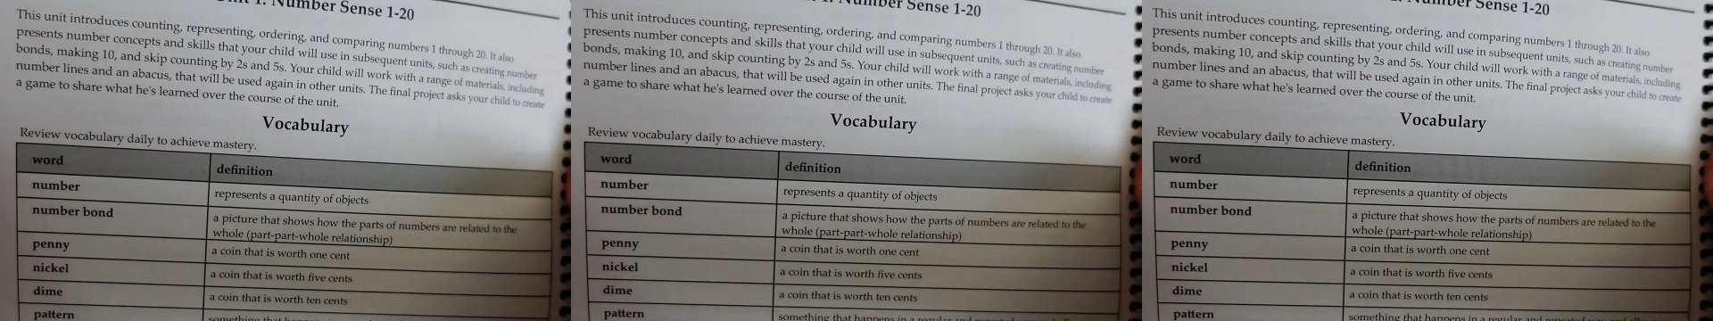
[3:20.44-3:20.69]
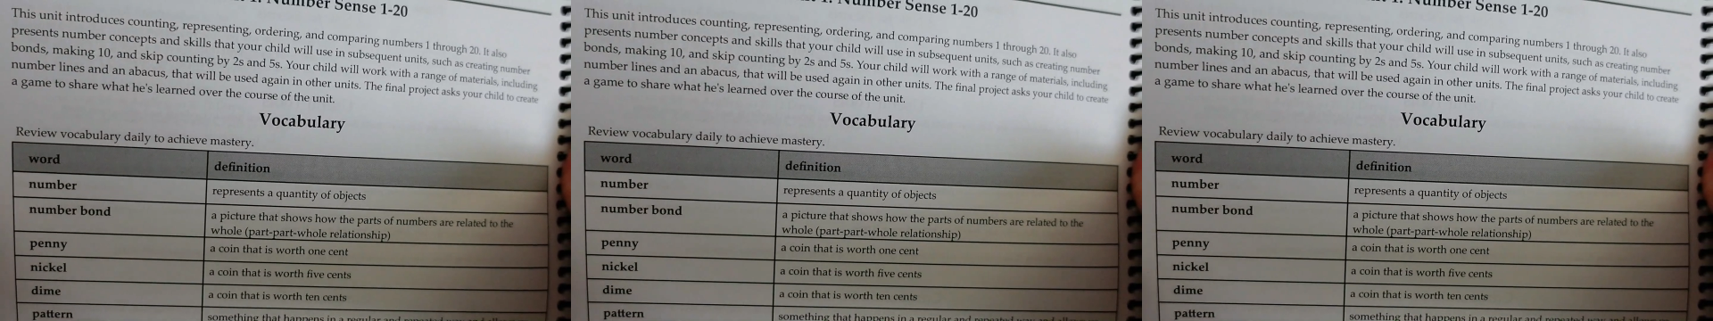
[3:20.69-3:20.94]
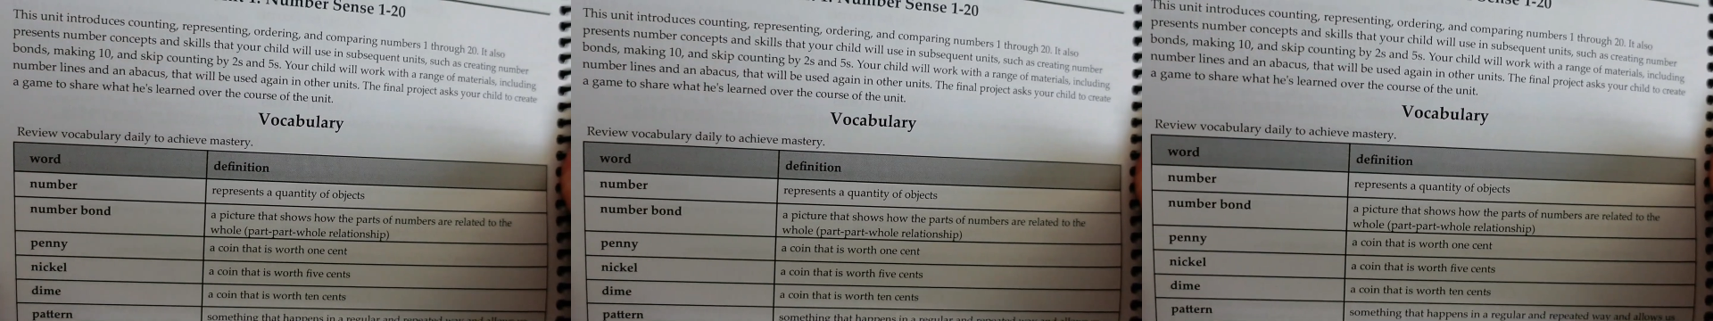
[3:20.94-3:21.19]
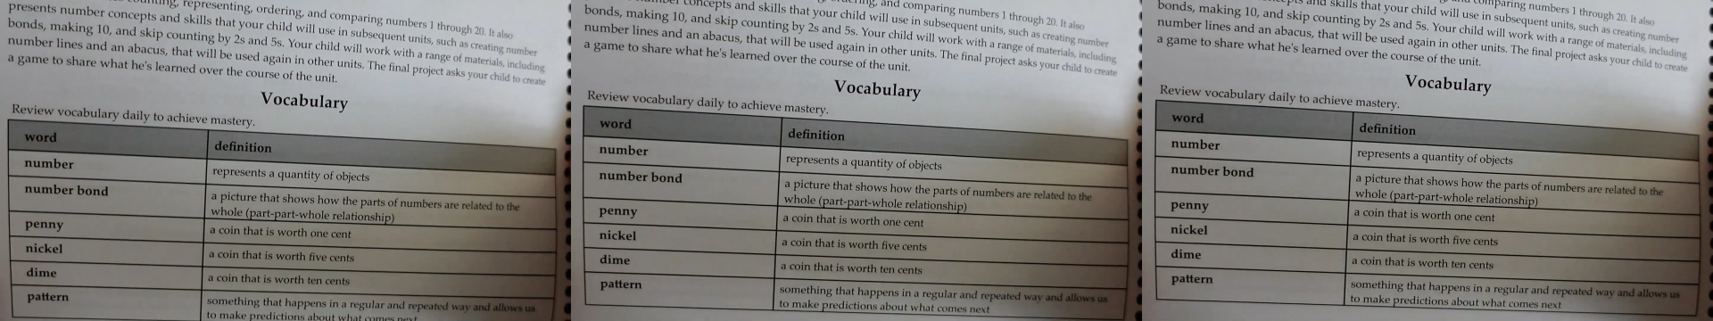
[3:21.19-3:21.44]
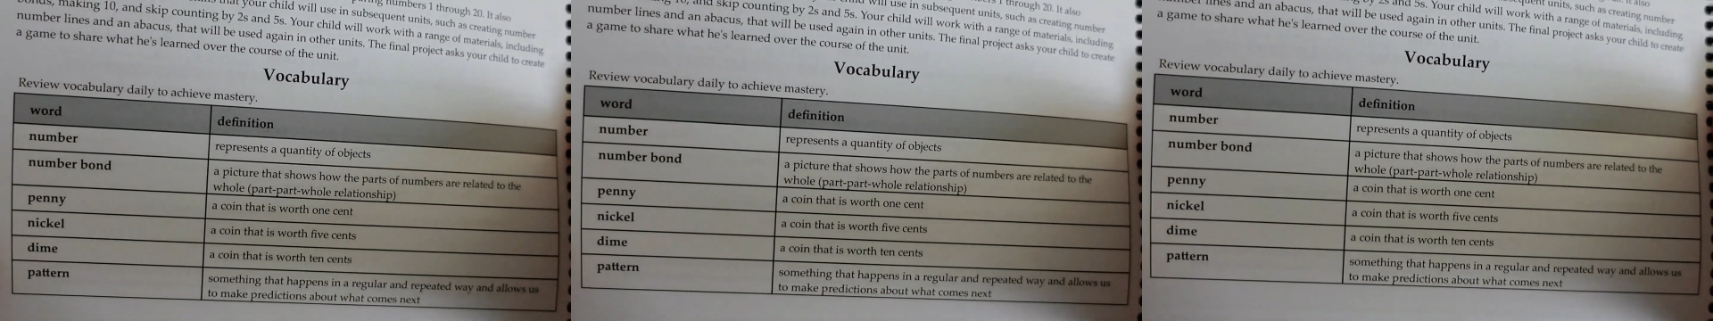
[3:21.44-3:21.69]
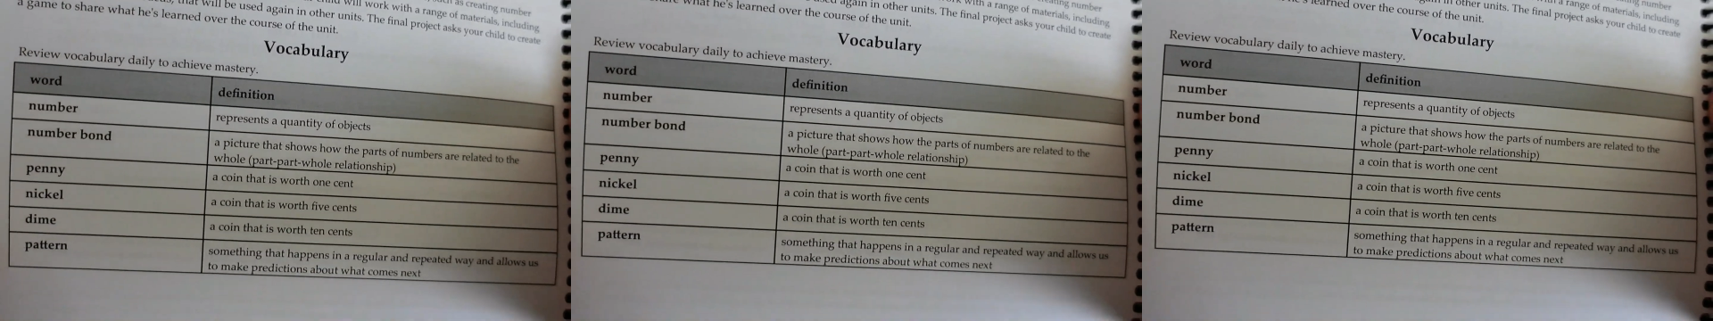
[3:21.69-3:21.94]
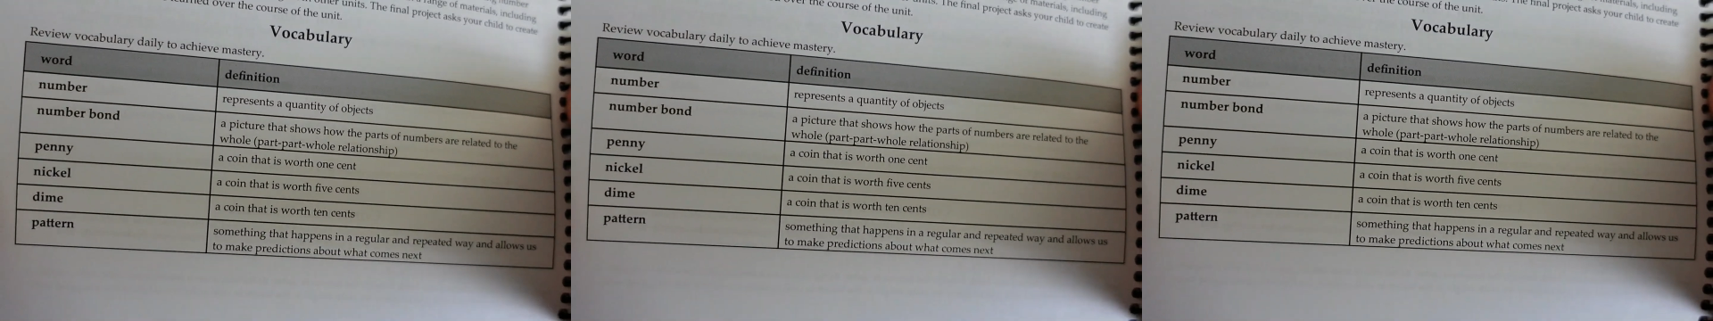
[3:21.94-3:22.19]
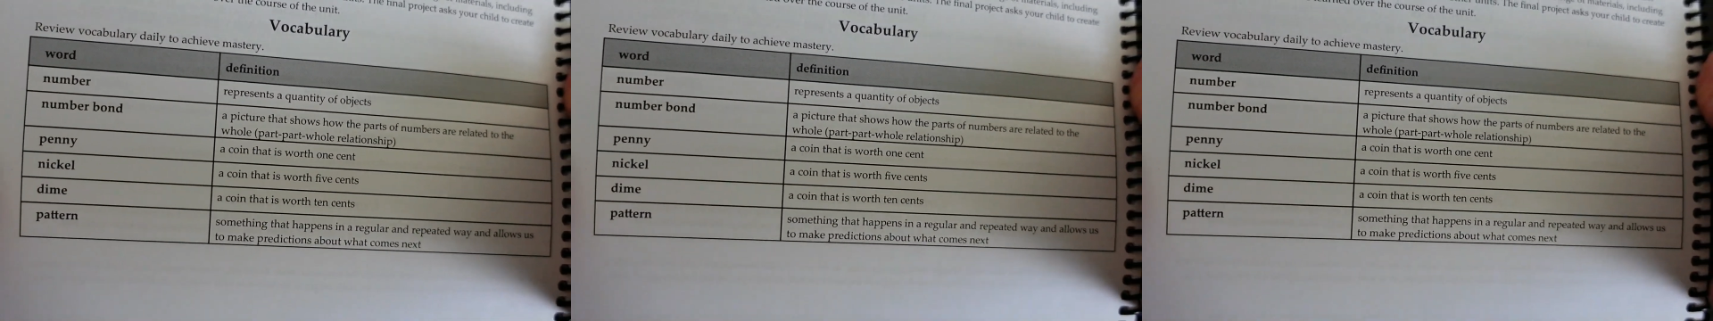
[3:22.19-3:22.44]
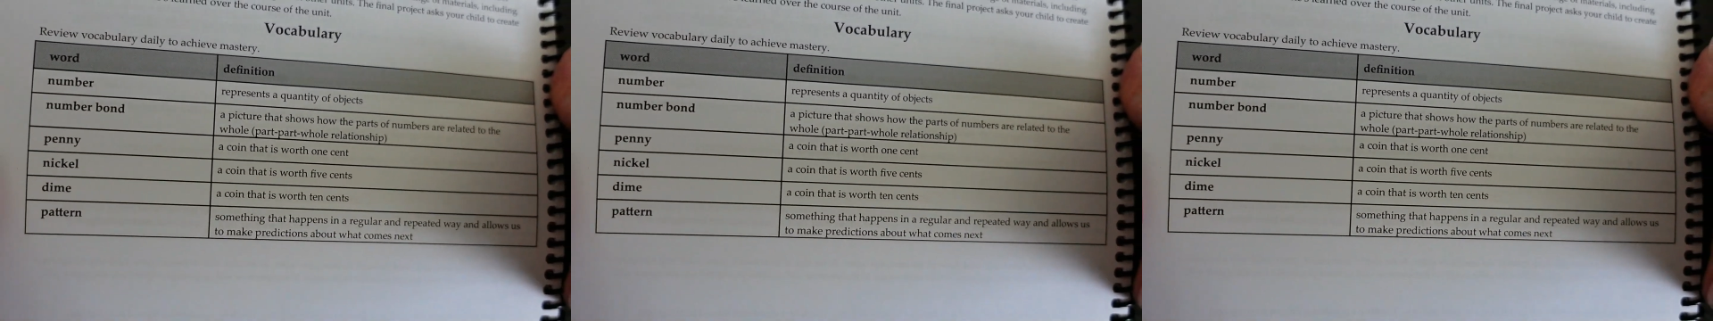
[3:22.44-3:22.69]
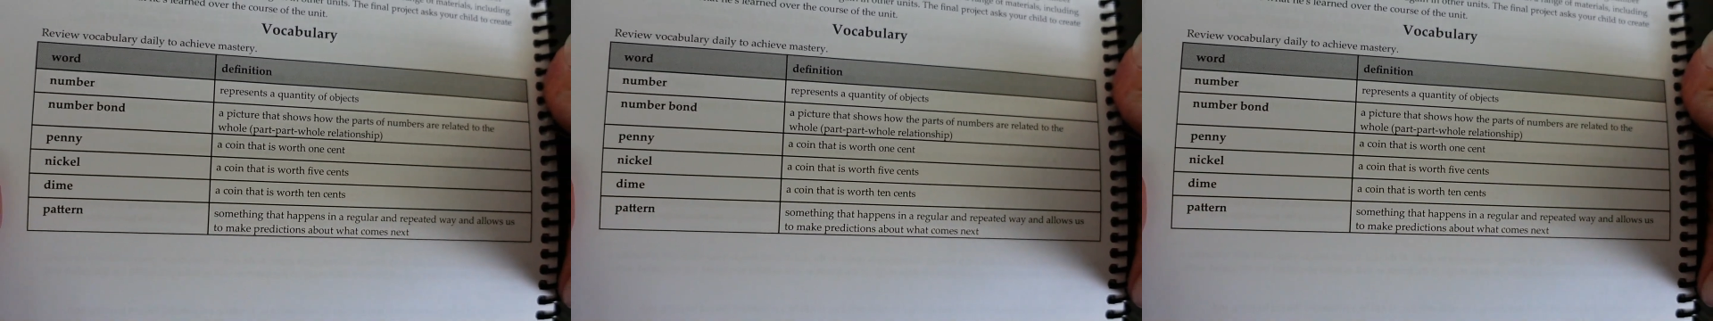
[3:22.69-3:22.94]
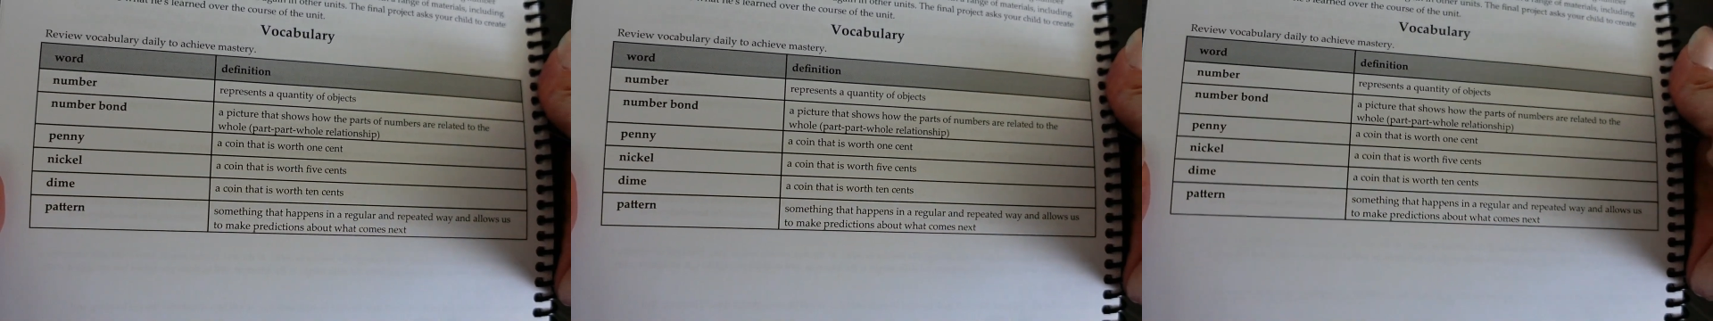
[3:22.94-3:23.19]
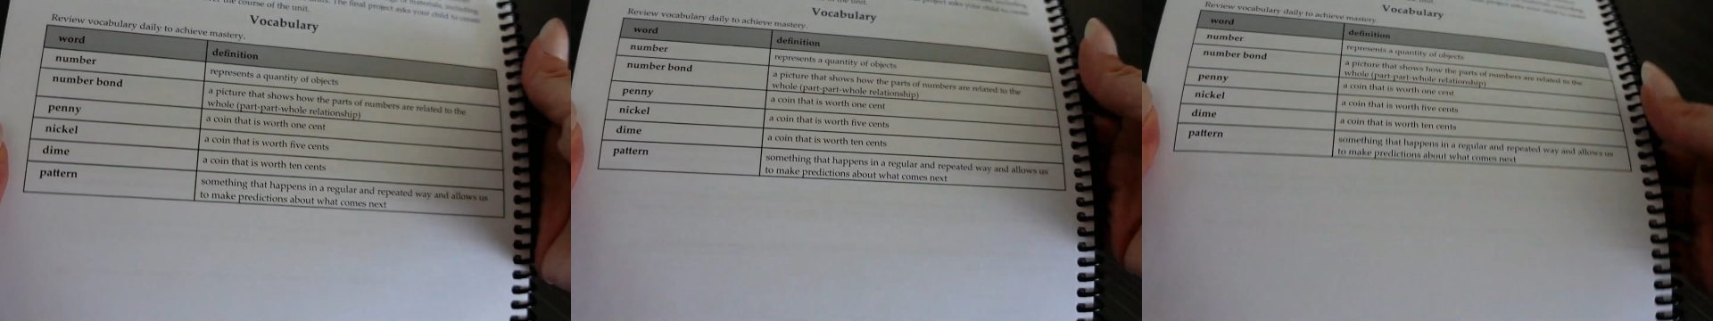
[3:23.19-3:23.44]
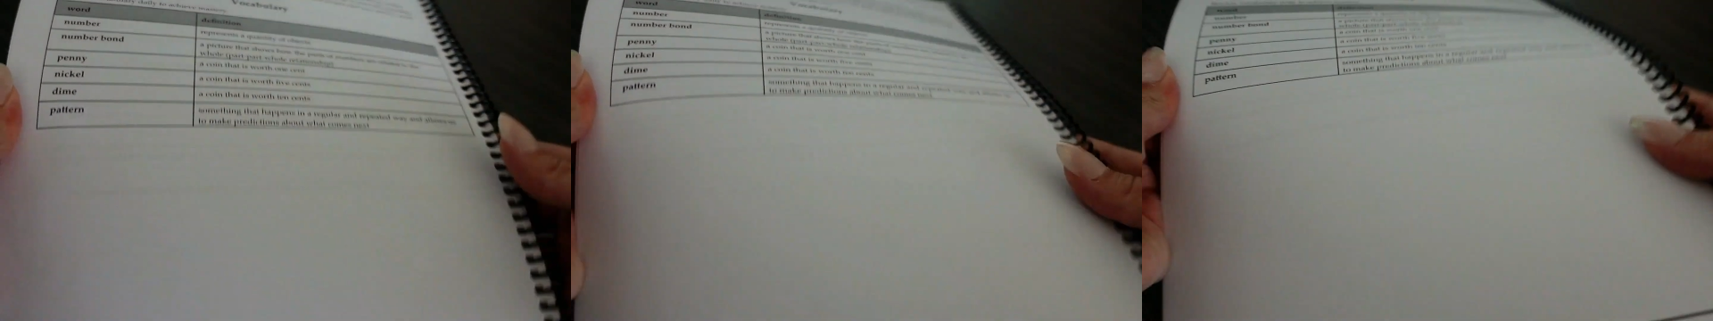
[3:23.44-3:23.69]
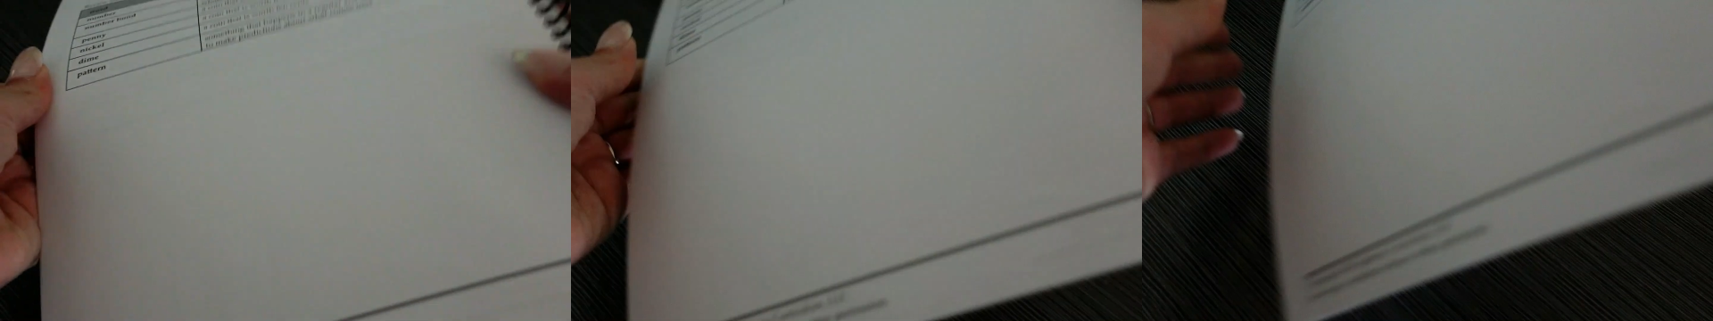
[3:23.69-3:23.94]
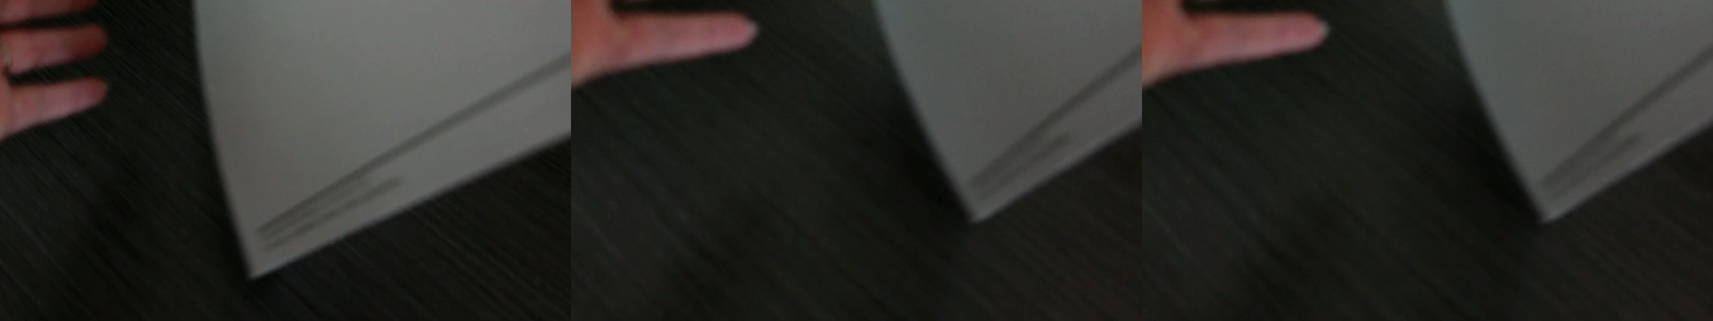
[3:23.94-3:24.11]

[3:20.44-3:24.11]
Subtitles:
(no speaker visible)